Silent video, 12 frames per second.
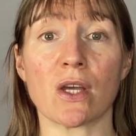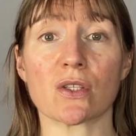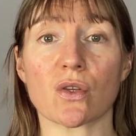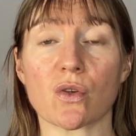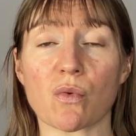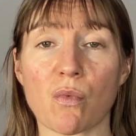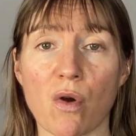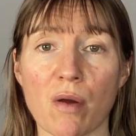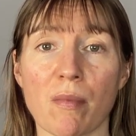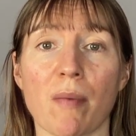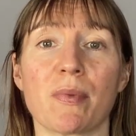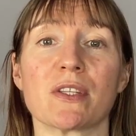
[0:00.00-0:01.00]
So your
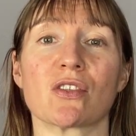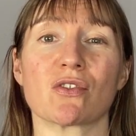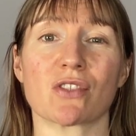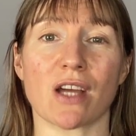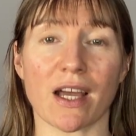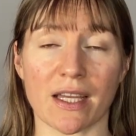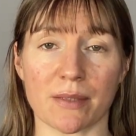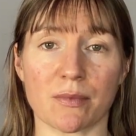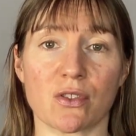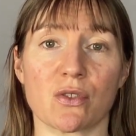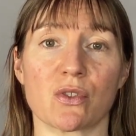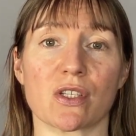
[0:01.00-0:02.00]
warm up is your time
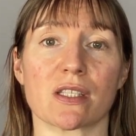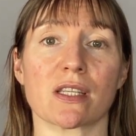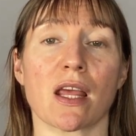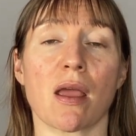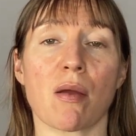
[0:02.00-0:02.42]
to just